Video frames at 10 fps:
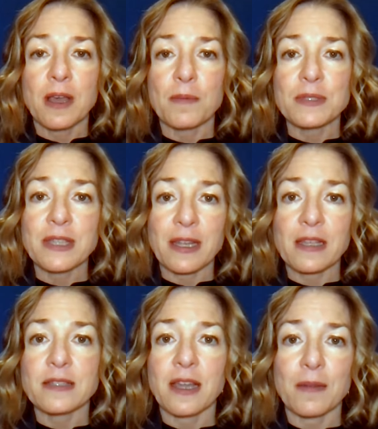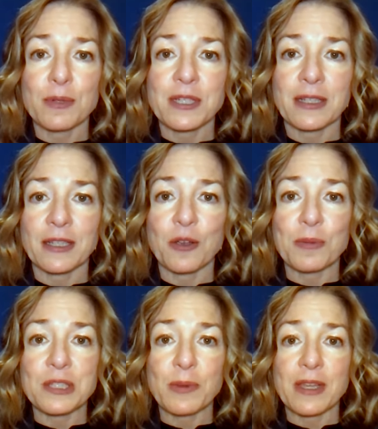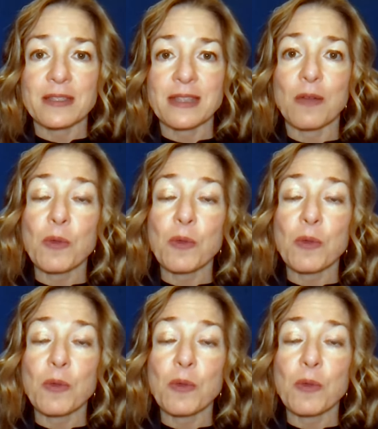setting aside and protecting open space.